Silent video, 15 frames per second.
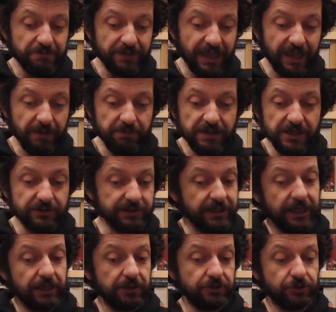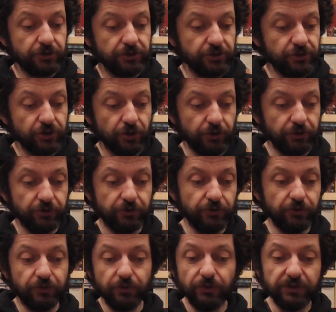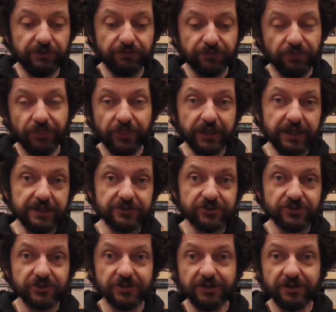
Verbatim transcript: Maybe your characters learn to do different things,